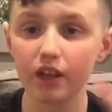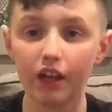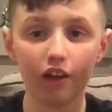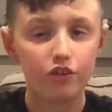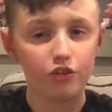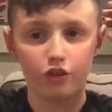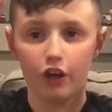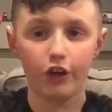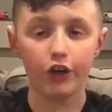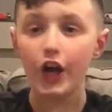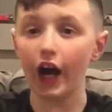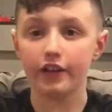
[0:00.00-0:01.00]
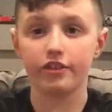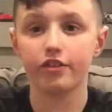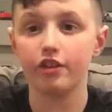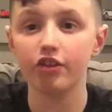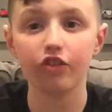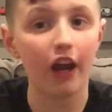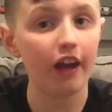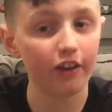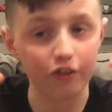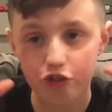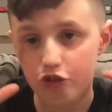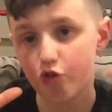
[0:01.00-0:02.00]
is nuts. This guy
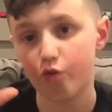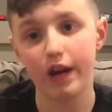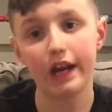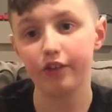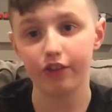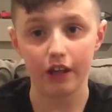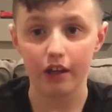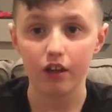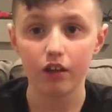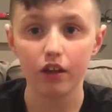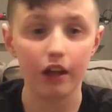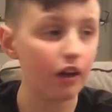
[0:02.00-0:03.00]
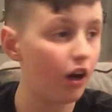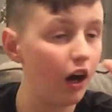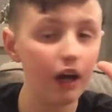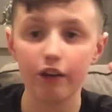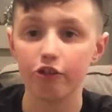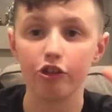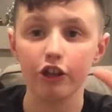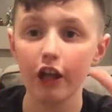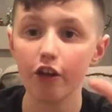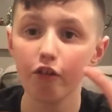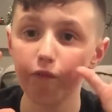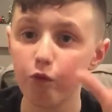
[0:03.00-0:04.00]
is crazy. Like honestly,
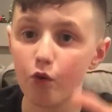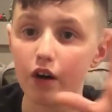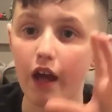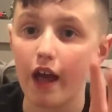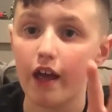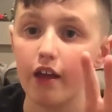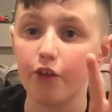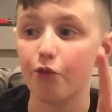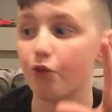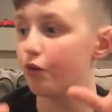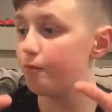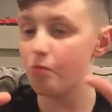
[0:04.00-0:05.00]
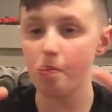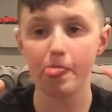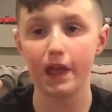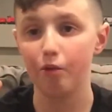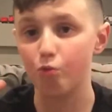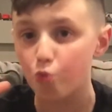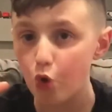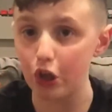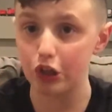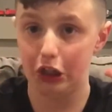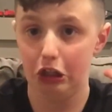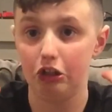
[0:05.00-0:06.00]
Leonard Fournette is a
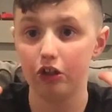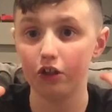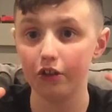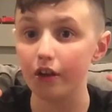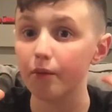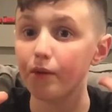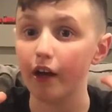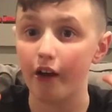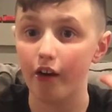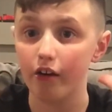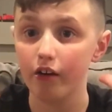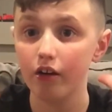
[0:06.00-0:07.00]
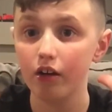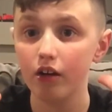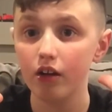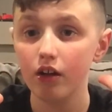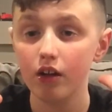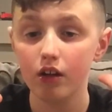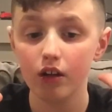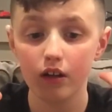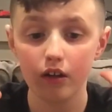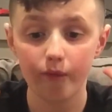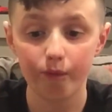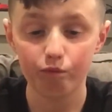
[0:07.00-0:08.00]
really good player.
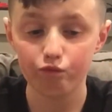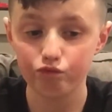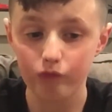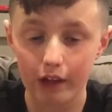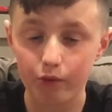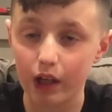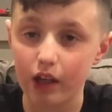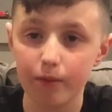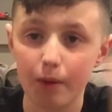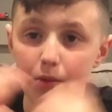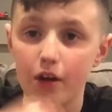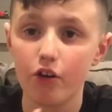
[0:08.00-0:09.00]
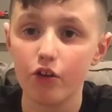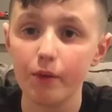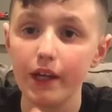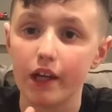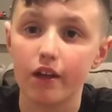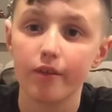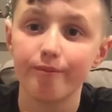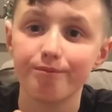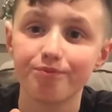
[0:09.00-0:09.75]
That's why he's my player of the week.